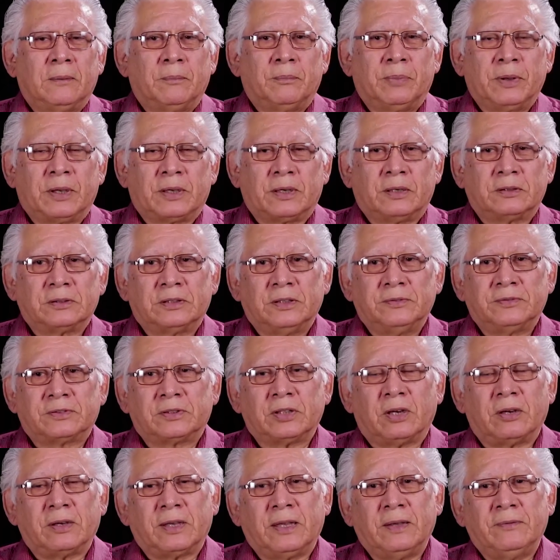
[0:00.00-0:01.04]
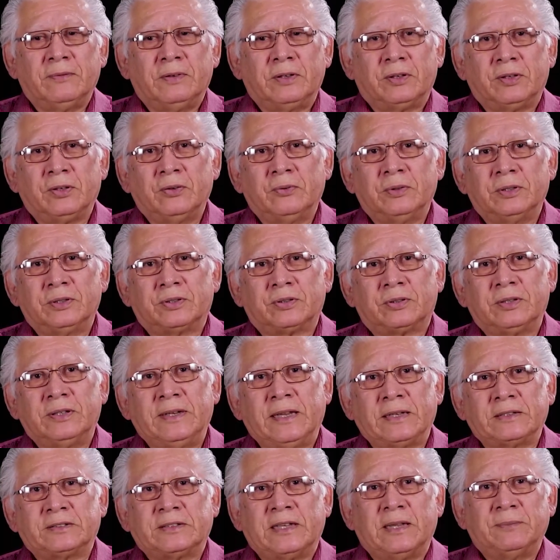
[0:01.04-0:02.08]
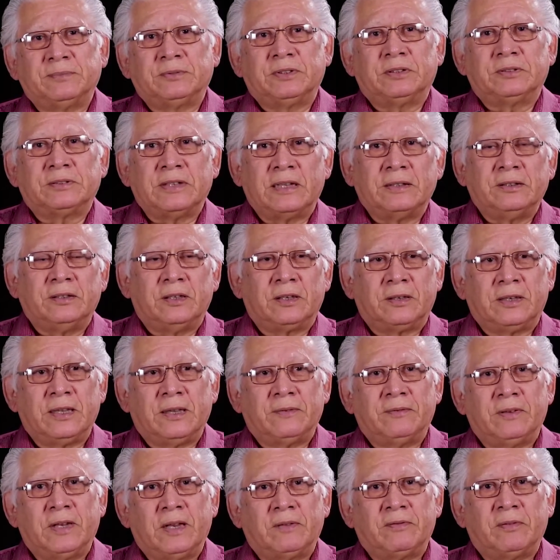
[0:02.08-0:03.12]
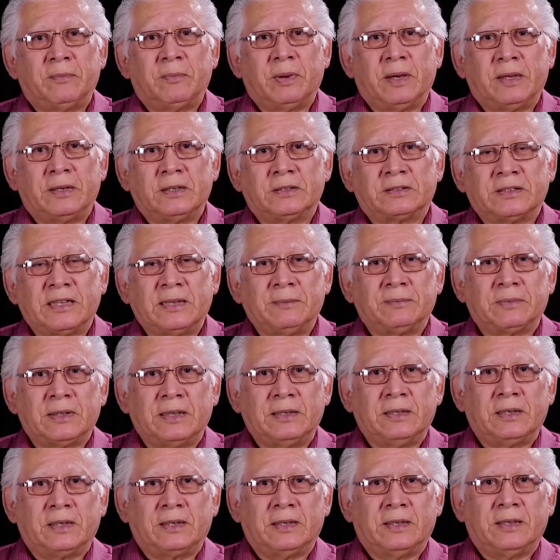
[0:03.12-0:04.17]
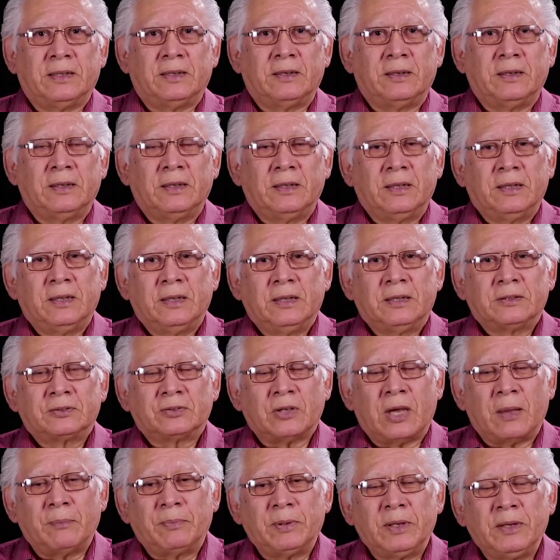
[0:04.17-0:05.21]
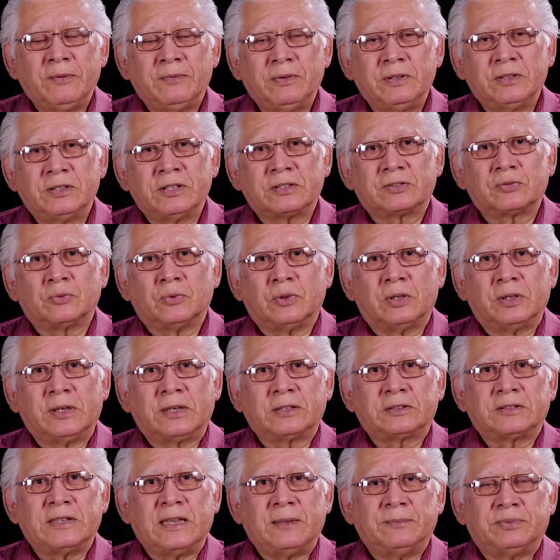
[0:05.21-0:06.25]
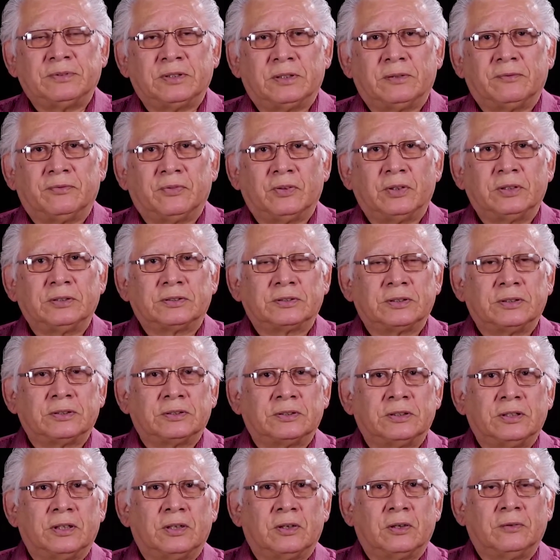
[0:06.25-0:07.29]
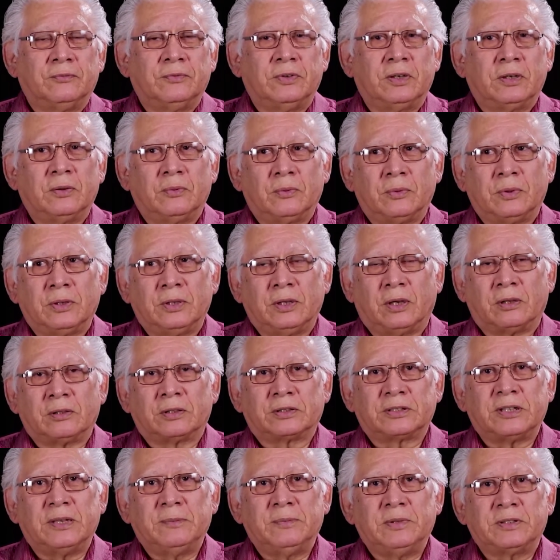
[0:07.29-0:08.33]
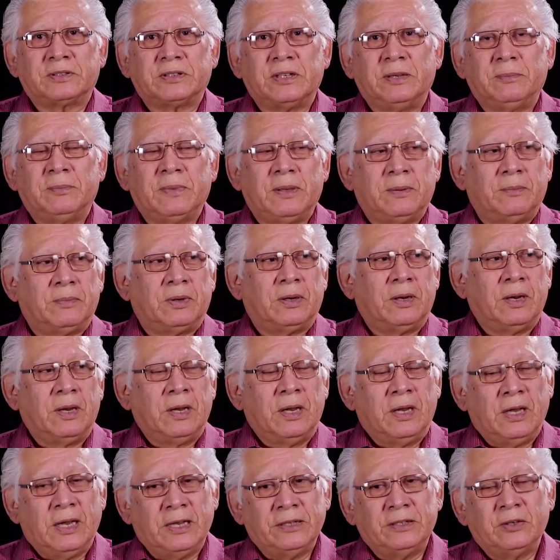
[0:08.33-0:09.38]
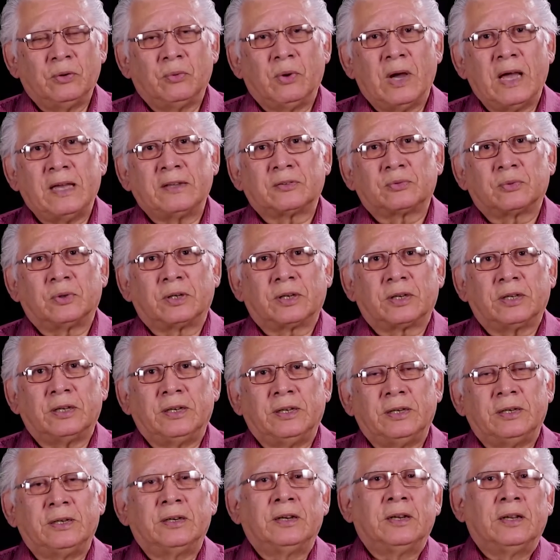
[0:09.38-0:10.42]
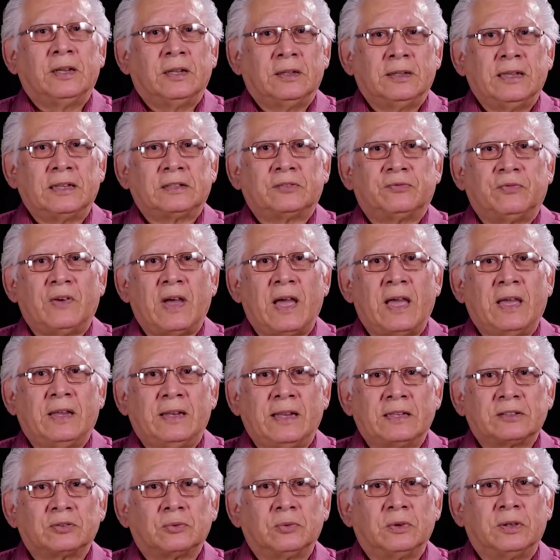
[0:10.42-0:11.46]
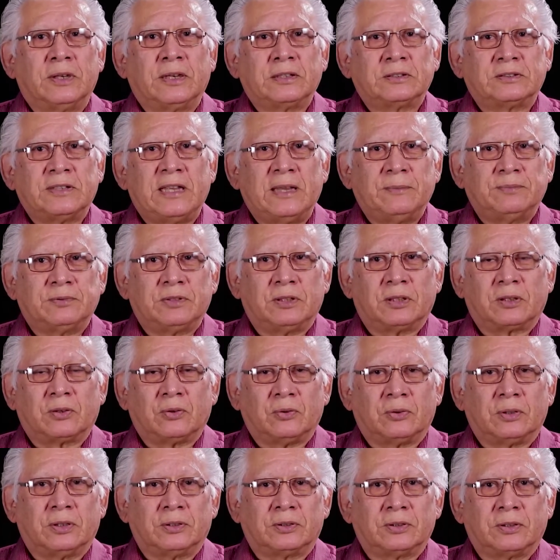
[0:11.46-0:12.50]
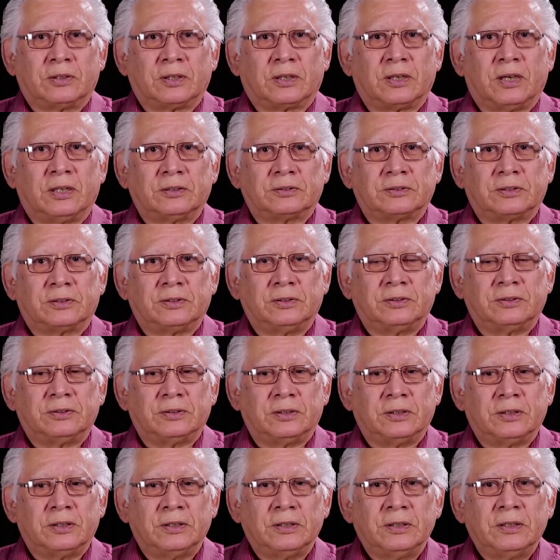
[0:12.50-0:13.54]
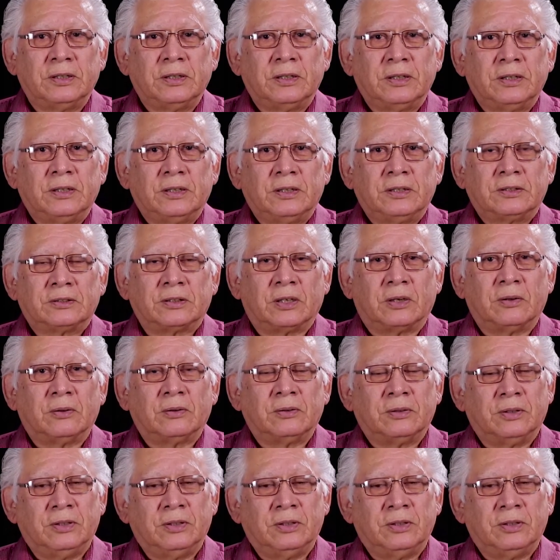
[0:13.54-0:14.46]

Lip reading: because if you start giving 2 and 3 exemptions, then you're giving everybody the same thing again. So I believe in just one exemption. For instance, you know, if you're on a CBC member and your wife's working here, that's fine. That's one exemption according to the Constitution. So